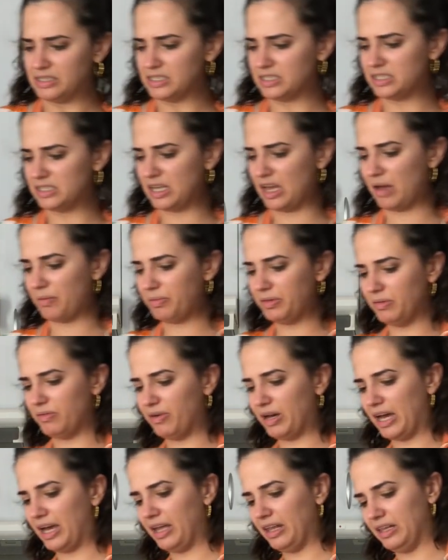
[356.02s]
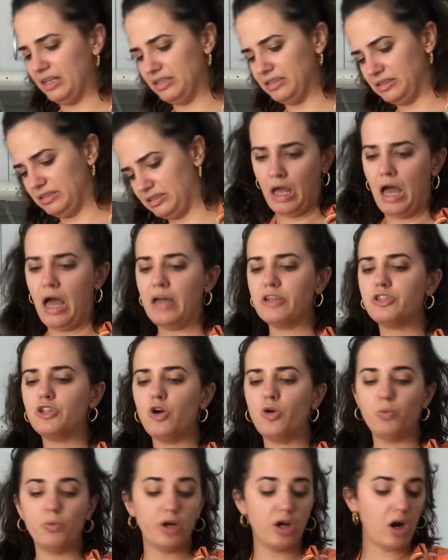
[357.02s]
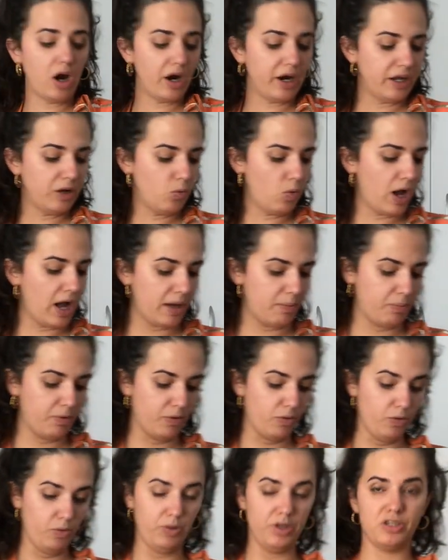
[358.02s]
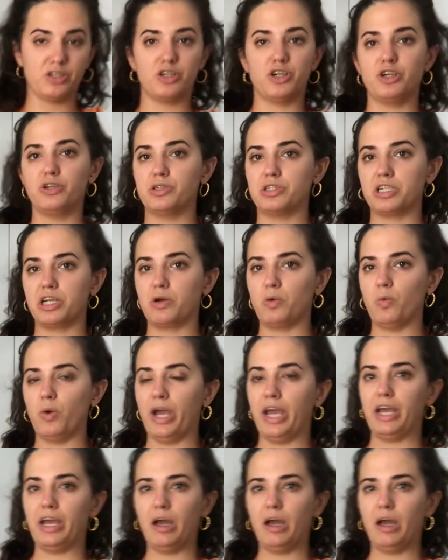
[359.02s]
Stop the violence. So regarding why Peruvians are using whey,